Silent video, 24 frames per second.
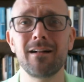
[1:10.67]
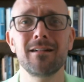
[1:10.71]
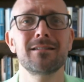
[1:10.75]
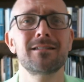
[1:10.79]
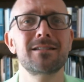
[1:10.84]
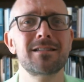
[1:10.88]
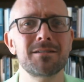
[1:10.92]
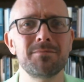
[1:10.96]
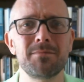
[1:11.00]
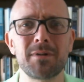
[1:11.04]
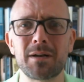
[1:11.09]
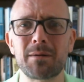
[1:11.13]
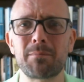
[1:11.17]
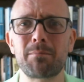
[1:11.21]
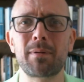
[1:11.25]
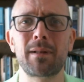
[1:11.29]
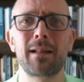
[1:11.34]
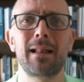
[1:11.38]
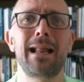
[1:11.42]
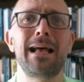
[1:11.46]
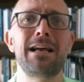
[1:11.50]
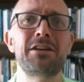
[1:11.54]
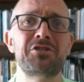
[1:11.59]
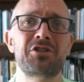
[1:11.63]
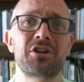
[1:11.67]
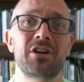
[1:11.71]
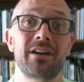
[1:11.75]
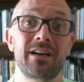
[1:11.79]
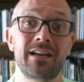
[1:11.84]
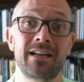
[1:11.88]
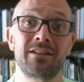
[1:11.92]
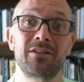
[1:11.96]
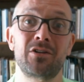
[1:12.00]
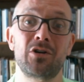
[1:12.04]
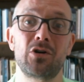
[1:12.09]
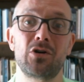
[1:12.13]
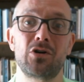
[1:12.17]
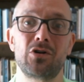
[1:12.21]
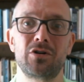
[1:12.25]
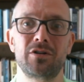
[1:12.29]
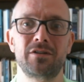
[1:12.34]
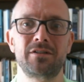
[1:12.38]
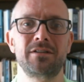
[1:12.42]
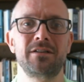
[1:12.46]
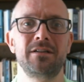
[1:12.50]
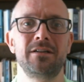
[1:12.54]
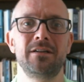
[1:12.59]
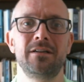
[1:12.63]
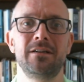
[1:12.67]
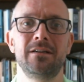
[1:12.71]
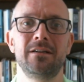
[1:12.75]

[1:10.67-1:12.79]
ultimate pleasure in God.